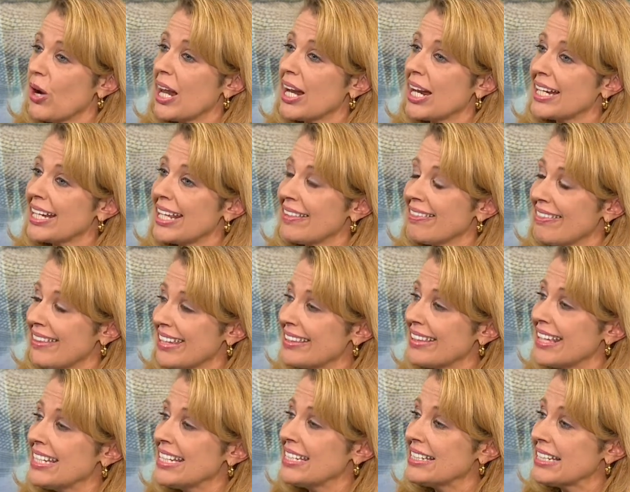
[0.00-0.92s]
and I
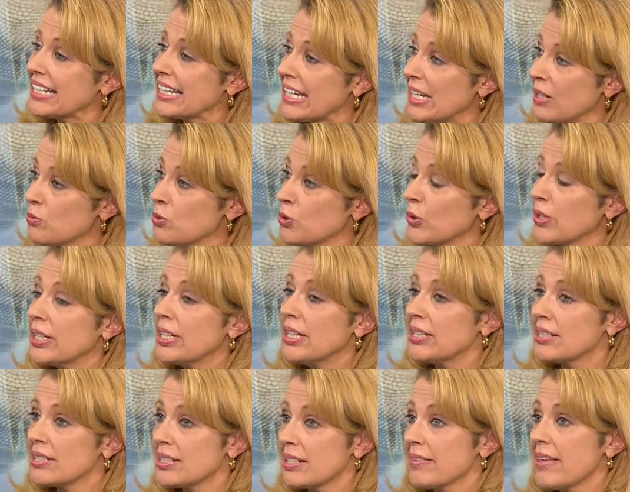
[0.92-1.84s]
think they need to keep
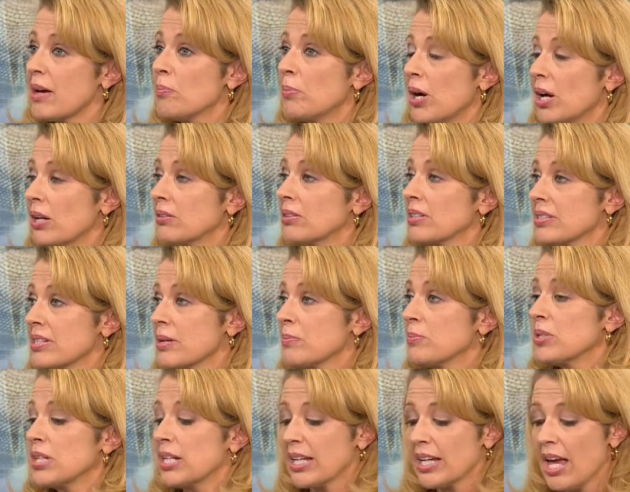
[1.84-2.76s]
drinking until that bottle is
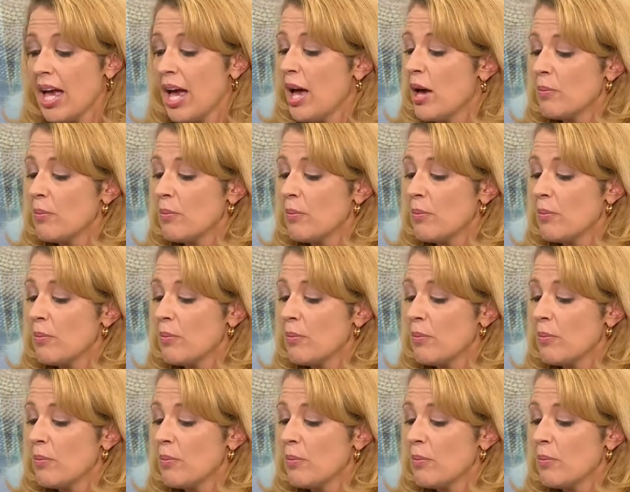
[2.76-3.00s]
empty,